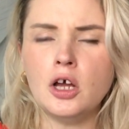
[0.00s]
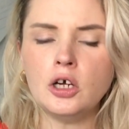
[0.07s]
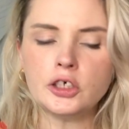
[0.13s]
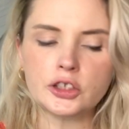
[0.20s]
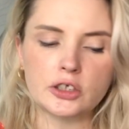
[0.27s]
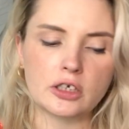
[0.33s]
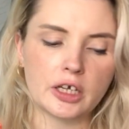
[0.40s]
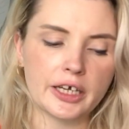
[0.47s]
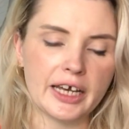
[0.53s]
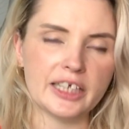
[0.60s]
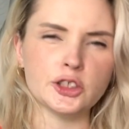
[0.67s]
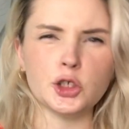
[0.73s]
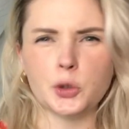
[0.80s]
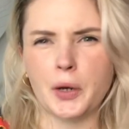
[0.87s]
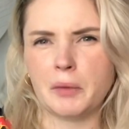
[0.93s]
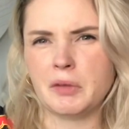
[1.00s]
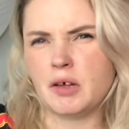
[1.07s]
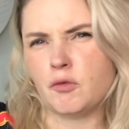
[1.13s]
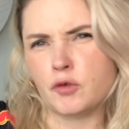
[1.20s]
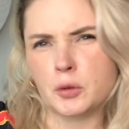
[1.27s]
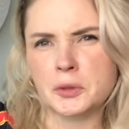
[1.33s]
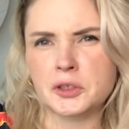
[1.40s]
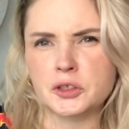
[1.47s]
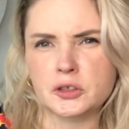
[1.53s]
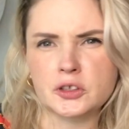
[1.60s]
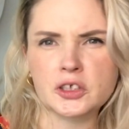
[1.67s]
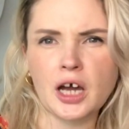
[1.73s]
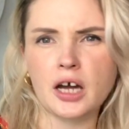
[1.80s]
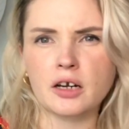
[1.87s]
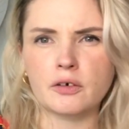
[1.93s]
sort of like Instagram influencers
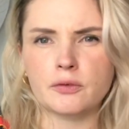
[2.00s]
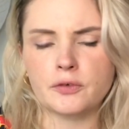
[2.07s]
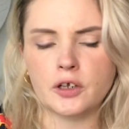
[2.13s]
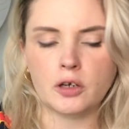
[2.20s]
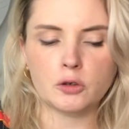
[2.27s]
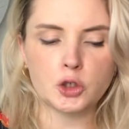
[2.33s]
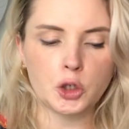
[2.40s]
kind of, you know,